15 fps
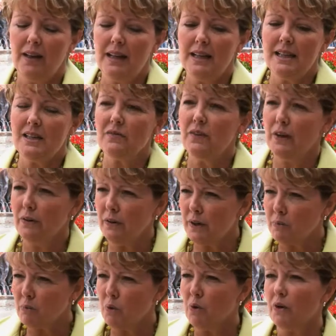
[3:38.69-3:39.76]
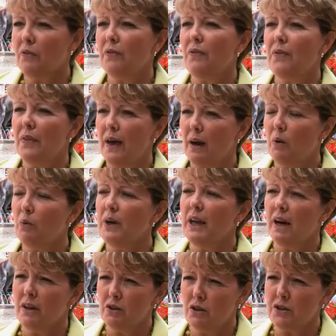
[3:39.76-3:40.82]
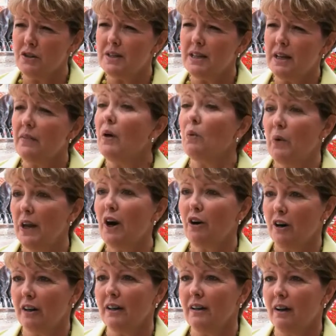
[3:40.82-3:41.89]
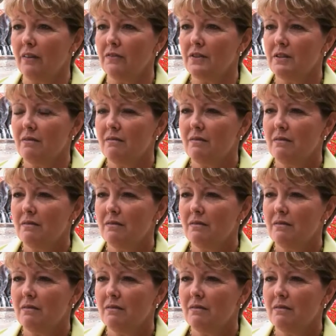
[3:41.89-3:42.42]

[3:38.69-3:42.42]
It is very important that we understand that we are a gift